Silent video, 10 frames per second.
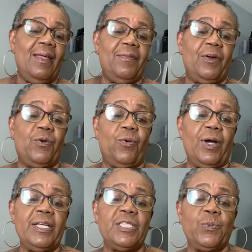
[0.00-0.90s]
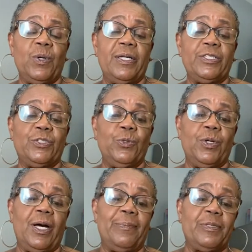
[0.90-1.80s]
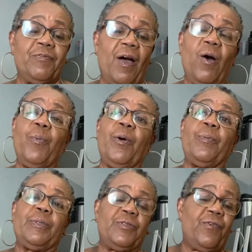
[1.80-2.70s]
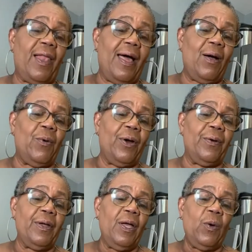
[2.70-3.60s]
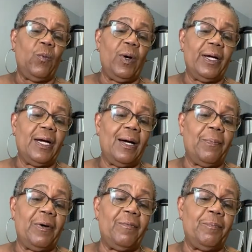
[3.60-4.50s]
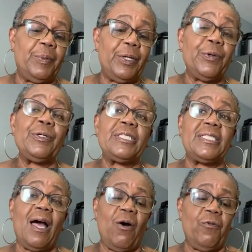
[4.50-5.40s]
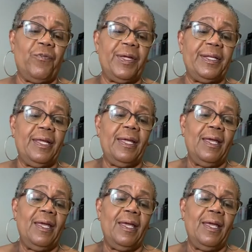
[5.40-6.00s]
The crust was two cups of all-purpose flour, one cup of butter softened,